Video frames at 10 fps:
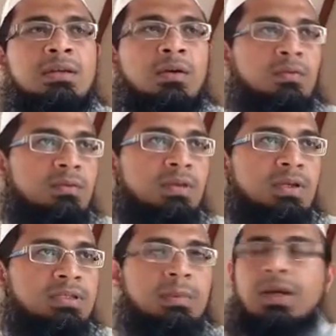of
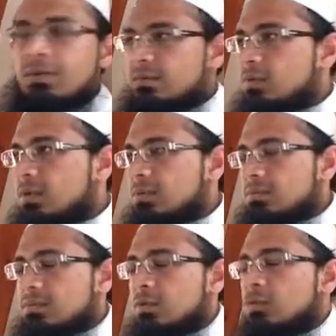Sama' of the
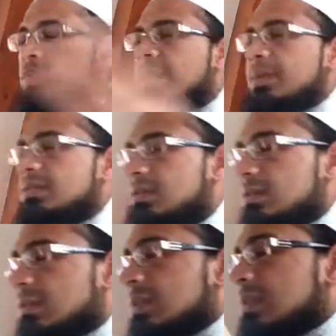Dunya, means
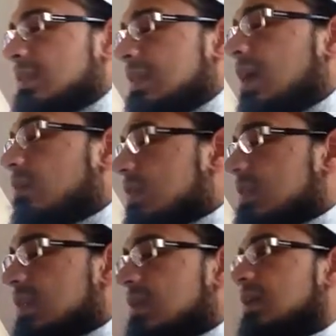the sky of
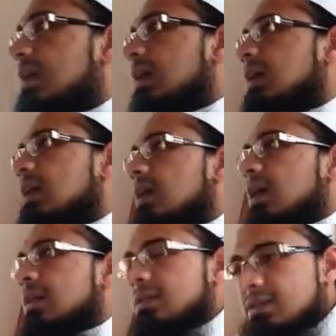this earth
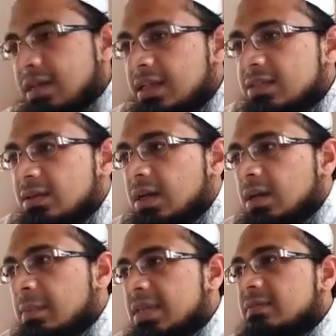in its
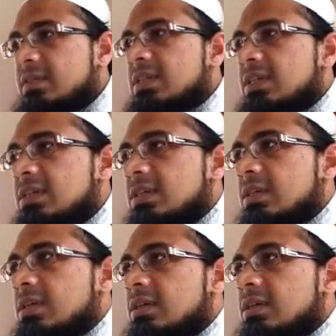metaphysical